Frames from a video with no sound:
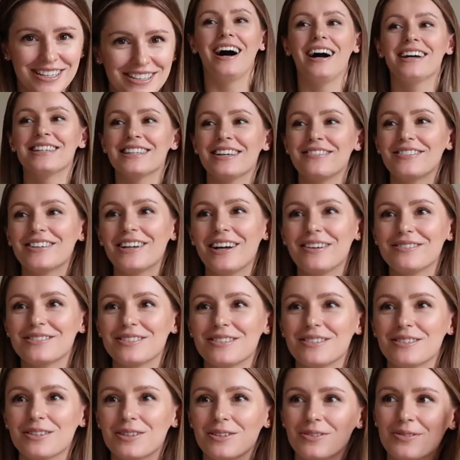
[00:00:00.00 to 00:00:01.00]
I never have
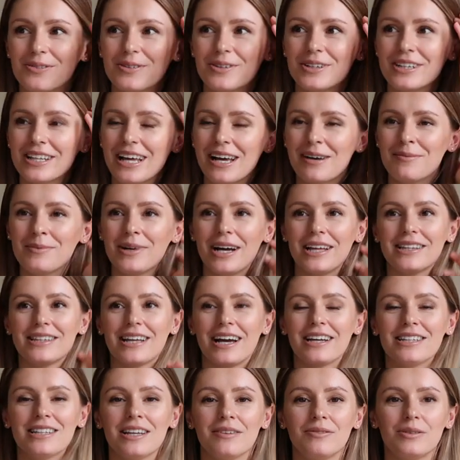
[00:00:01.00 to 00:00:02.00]
to look for them, and
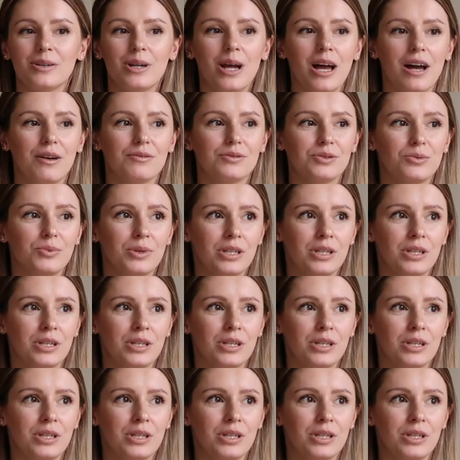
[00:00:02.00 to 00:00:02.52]
I never have to,